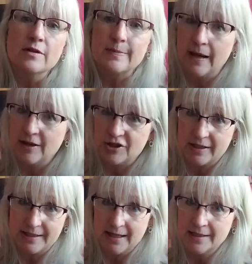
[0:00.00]
Spanish
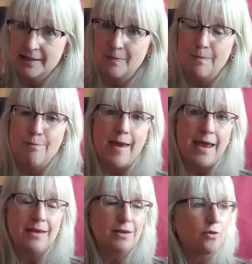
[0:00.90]
success. May
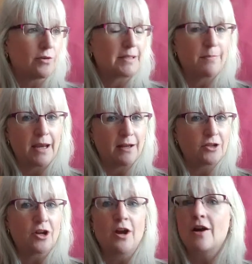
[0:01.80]
your
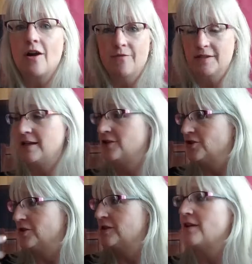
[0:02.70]
Spanish
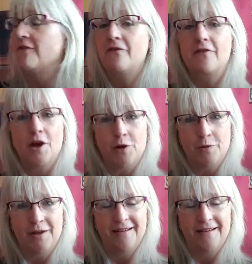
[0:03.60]
conversations flow.